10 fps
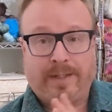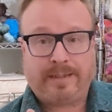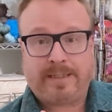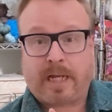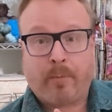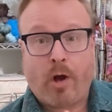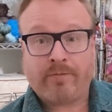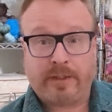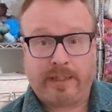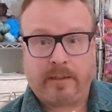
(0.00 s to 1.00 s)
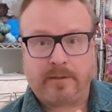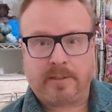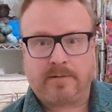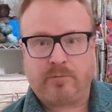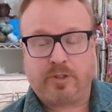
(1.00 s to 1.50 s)
has come off the needles,
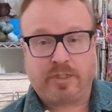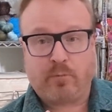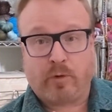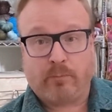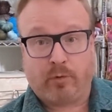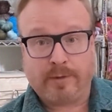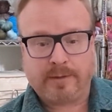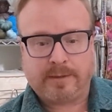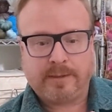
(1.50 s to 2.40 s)
which is more important,